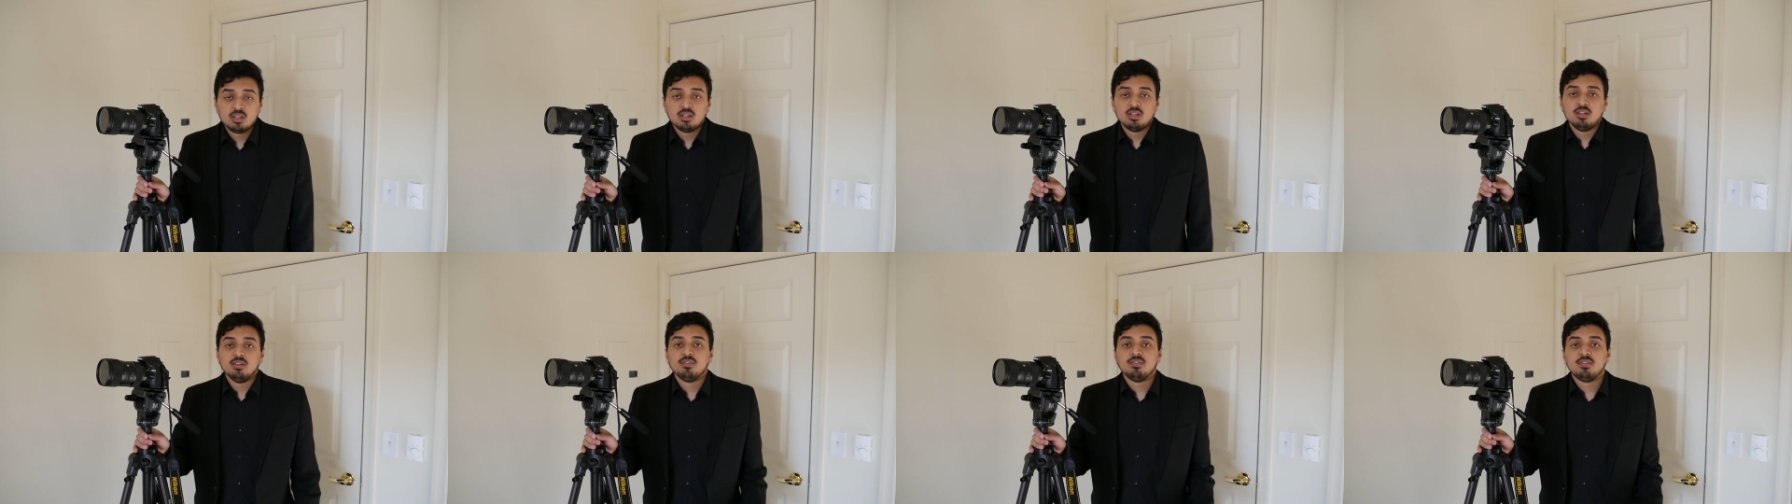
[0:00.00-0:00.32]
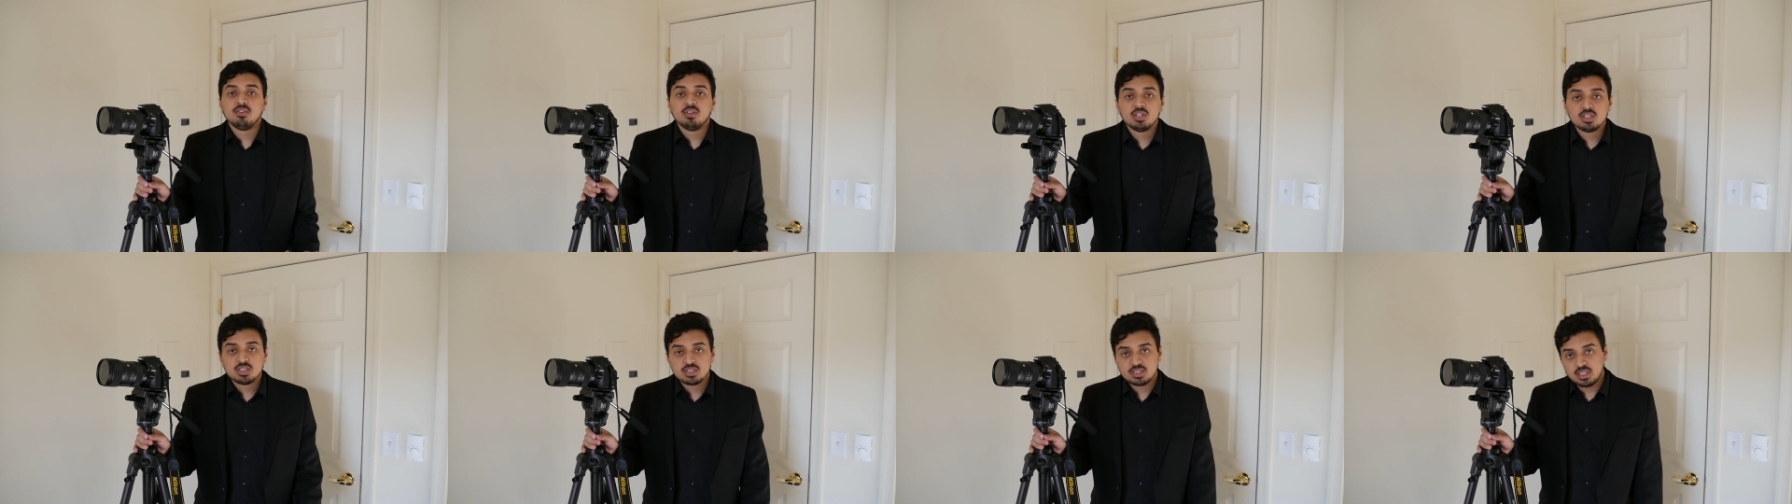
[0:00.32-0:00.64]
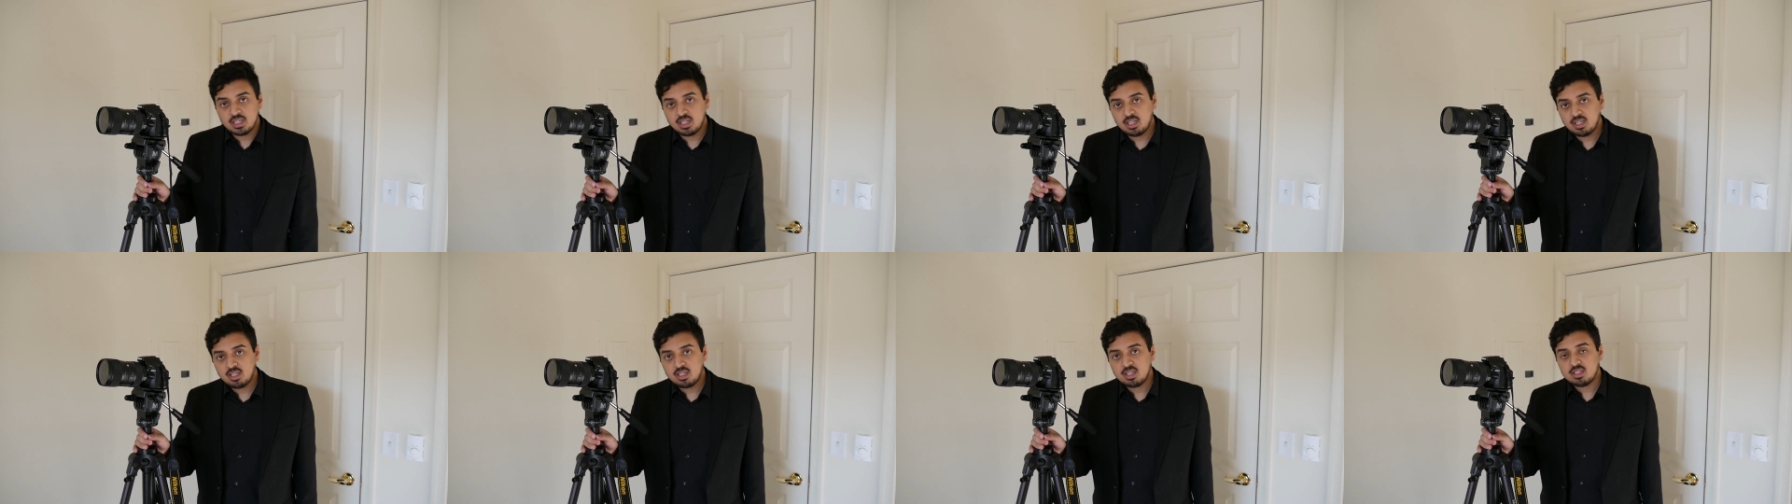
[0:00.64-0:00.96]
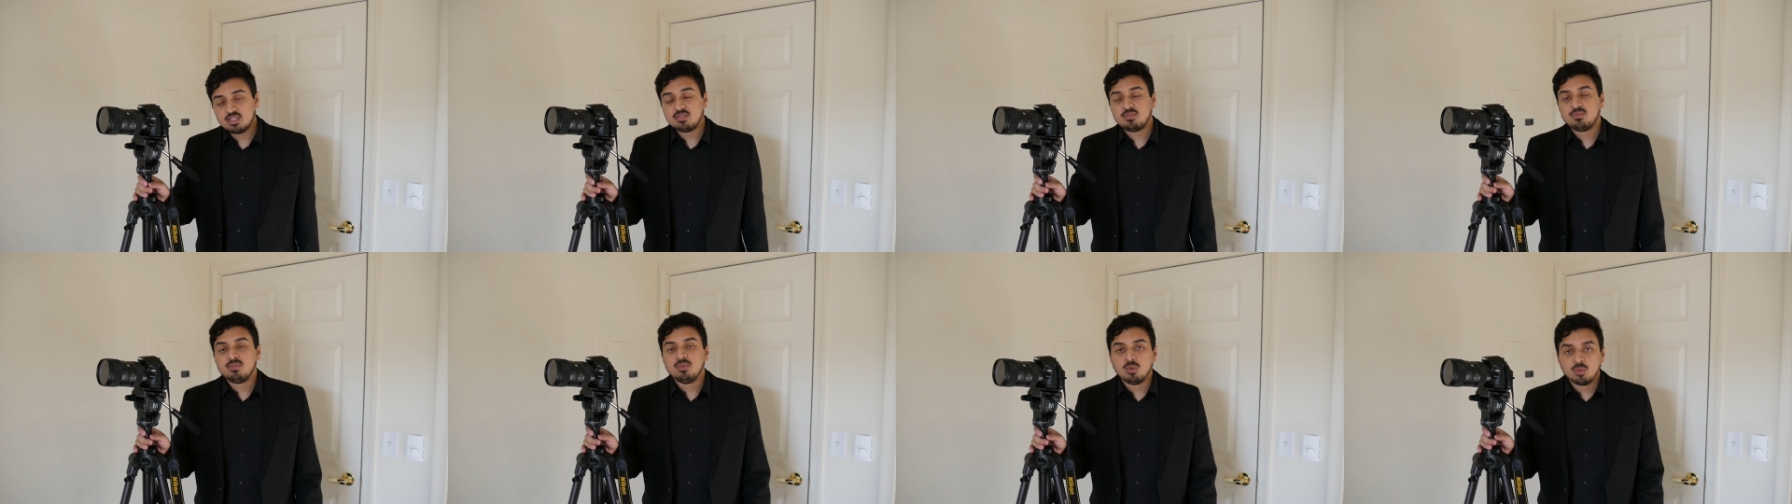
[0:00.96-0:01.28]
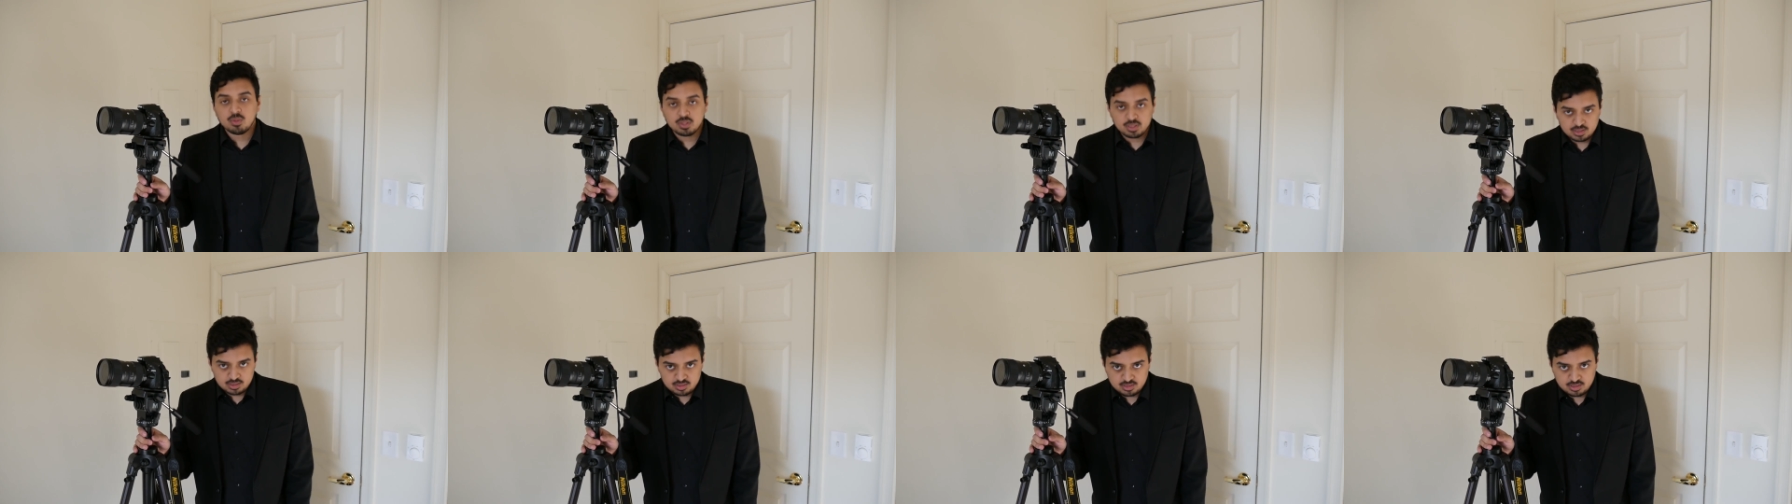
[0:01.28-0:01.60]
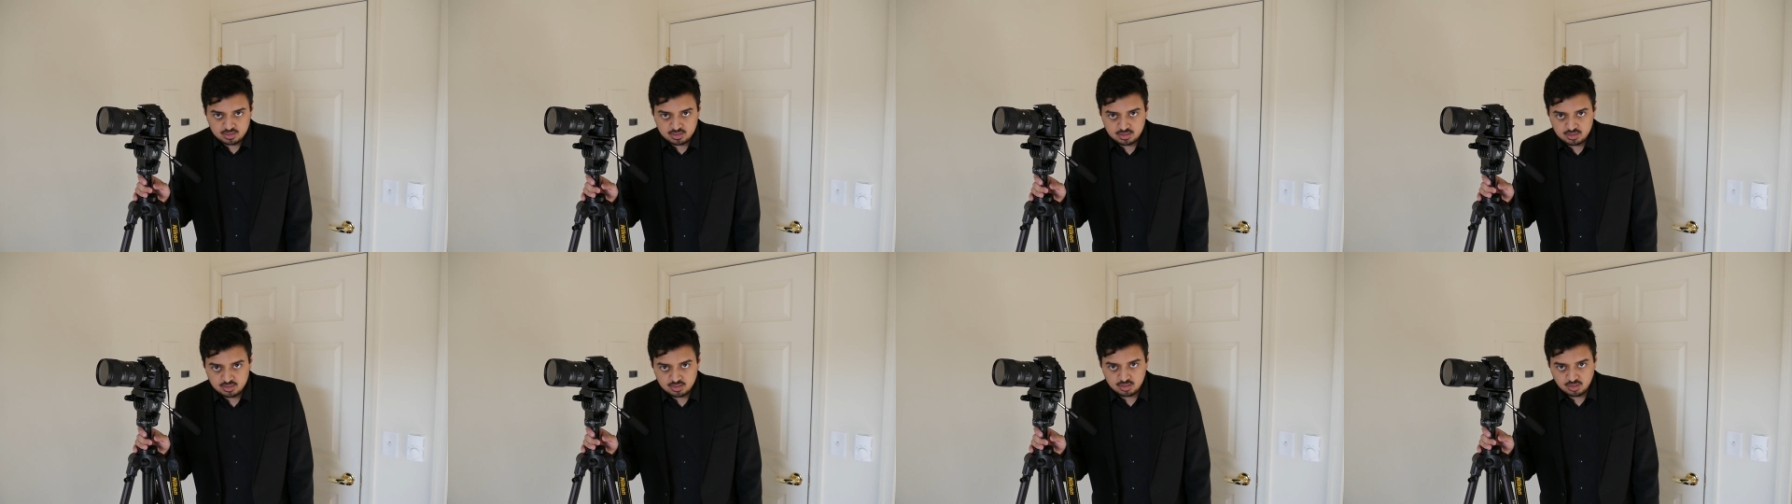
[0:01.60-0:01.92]
The first thing is
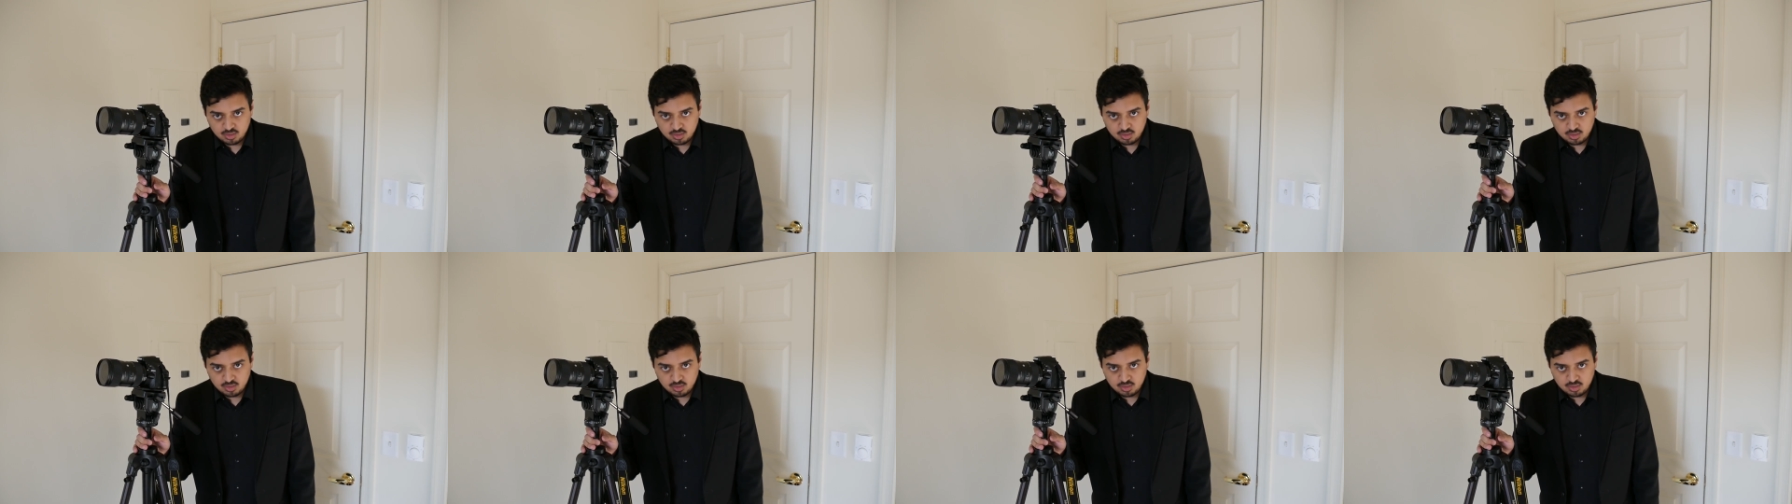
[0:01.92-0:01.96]
focus,